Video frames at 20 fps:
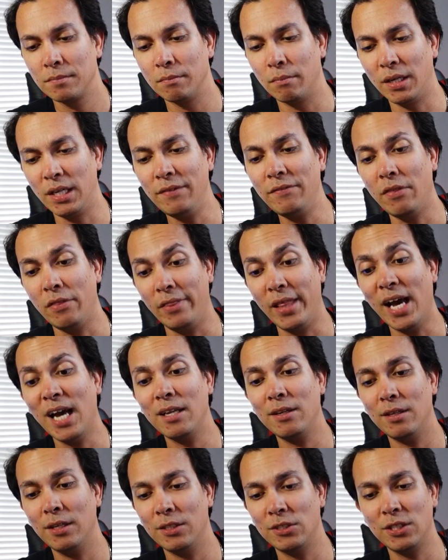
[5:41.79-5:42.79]
But even
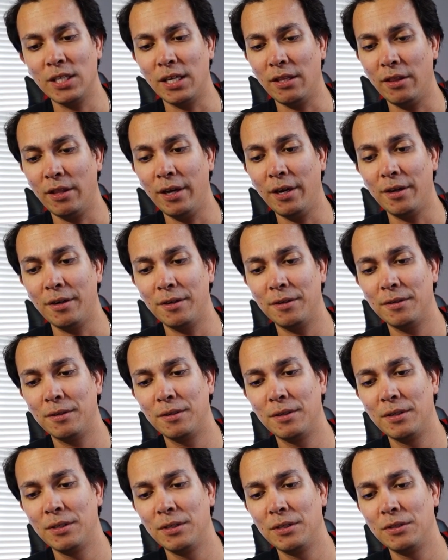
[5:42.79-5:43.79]
that is not there.
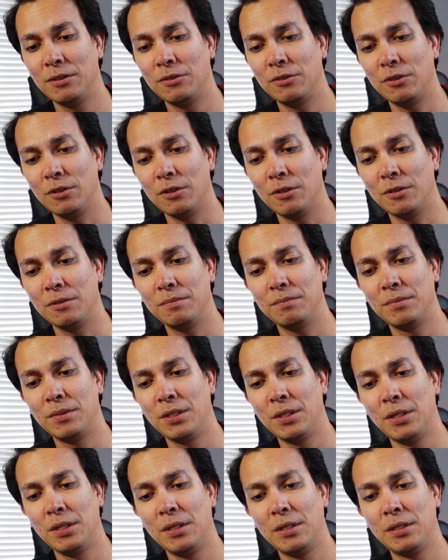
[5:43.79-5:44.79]
So
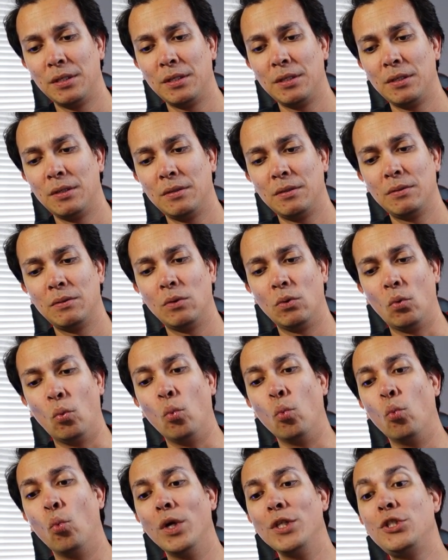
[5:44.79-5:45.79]

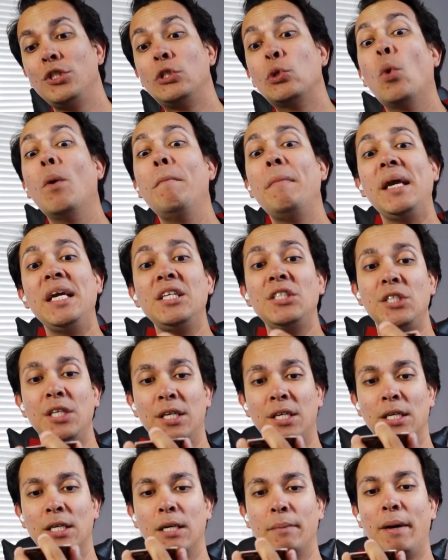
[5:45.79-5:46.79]
what's so
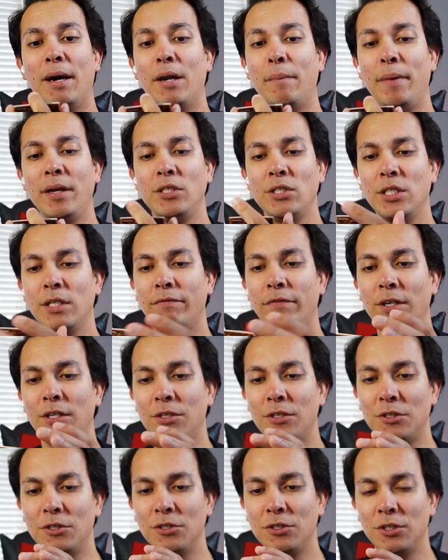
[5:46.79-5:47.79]
amazing about Amazing
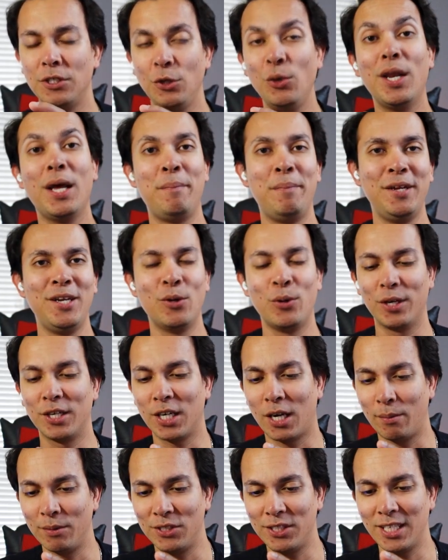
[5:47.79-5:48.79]
Defenders? You let me know in
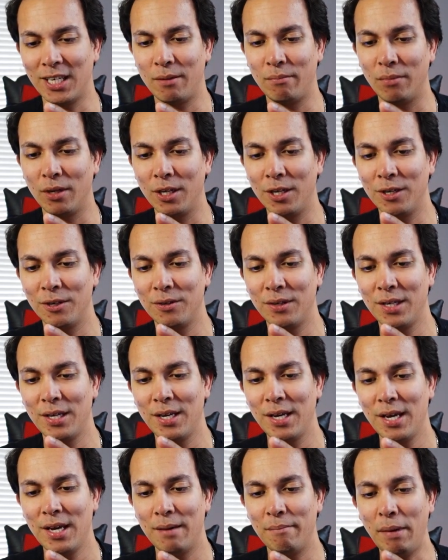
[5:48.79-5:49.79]
the comments down below.
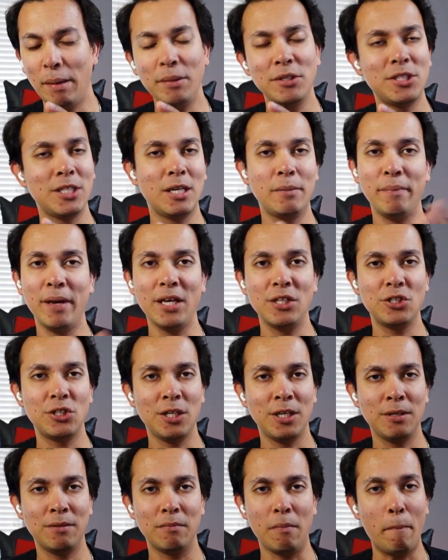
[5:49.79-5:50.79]
Maybe it's an
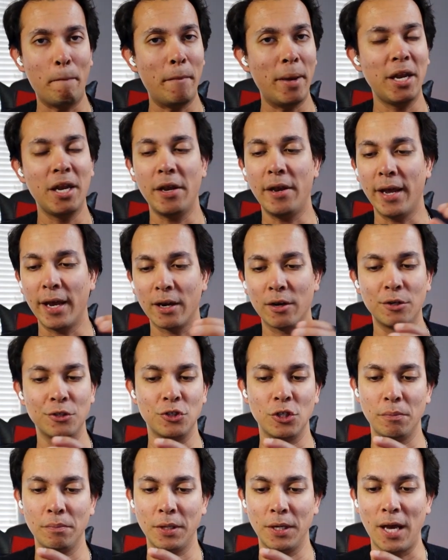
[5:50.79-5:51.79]
amazing meta deck or
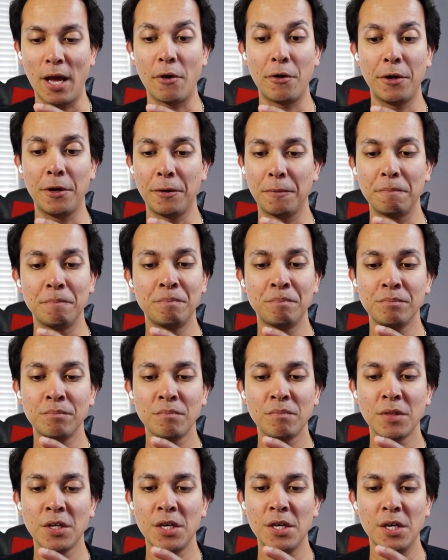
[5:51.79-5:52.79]
something. I don't know.
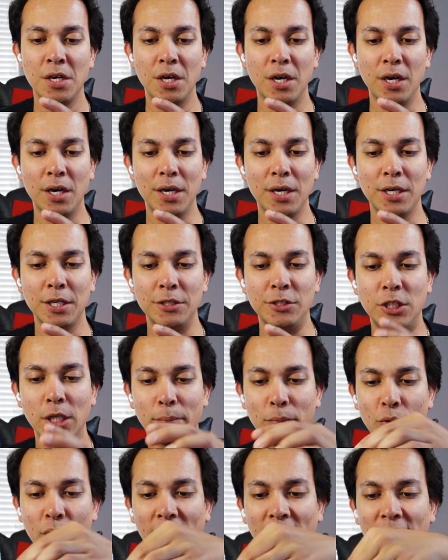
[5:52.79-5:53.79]

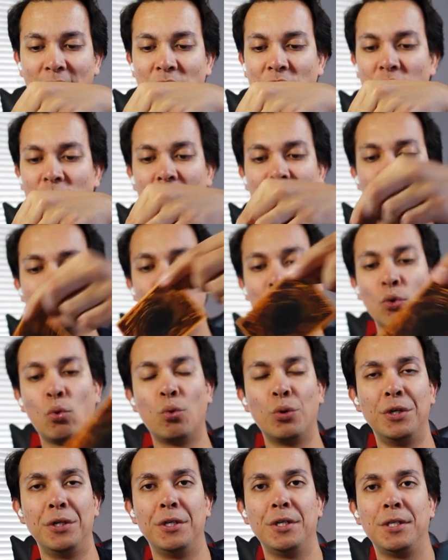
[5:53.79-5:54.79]
Double-edged
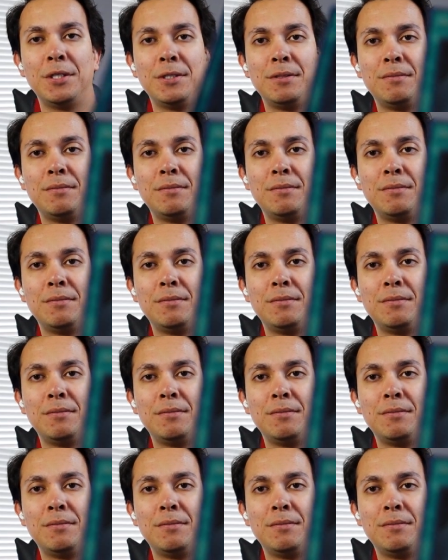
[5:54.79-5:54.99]
sword.